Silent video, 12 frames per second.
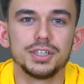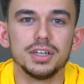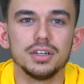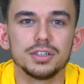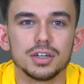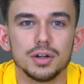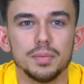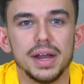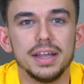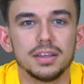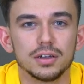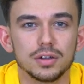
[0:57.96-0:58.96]
seals are
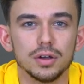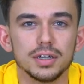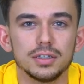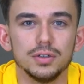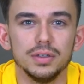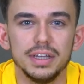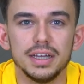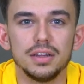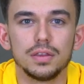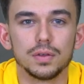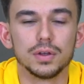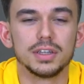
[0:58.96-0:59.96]
made according to
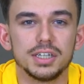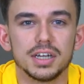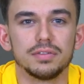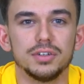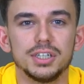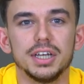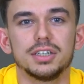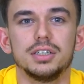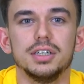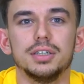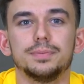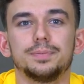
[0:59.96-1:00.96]
DIN
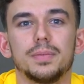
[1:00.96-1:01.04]
3760.